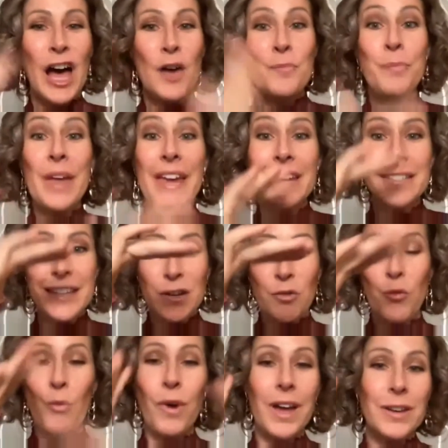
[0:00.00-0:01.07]
I am painting
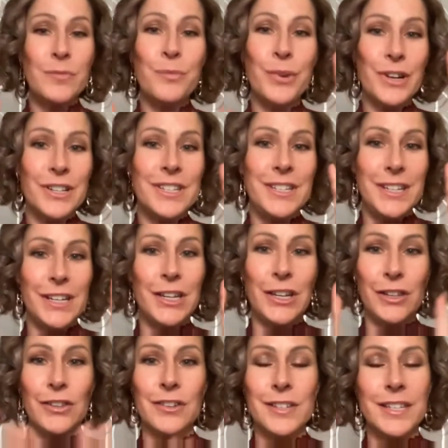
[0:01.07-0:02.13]
one
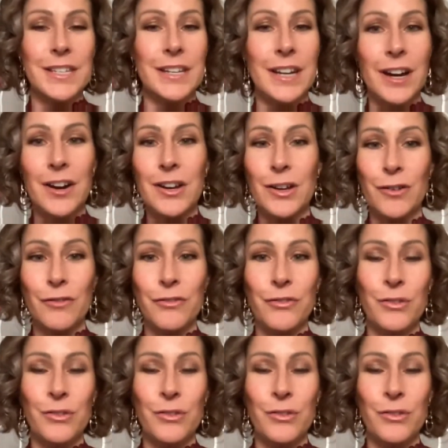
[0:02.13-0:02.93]
particular scenario